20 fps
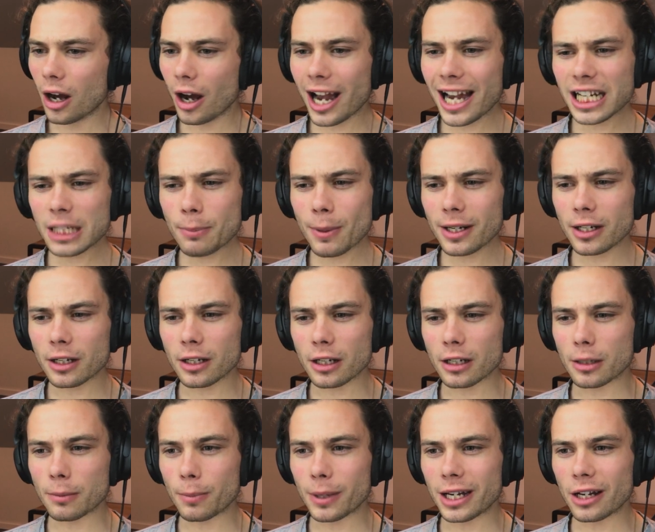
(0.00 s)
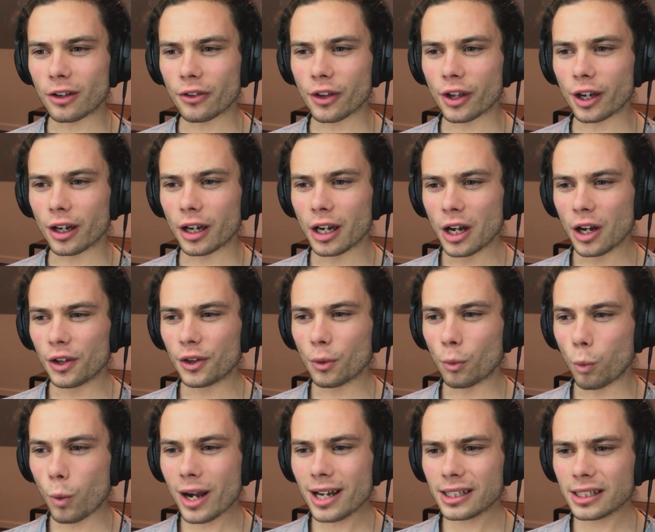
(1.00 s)
I expected it to be on the
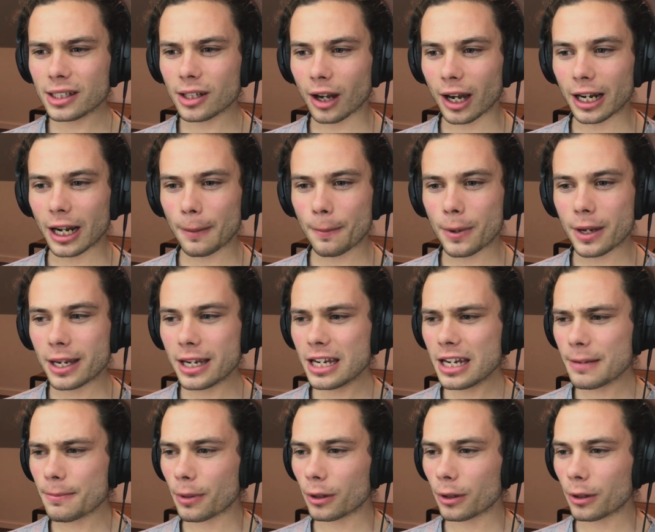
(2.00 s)
west side up here,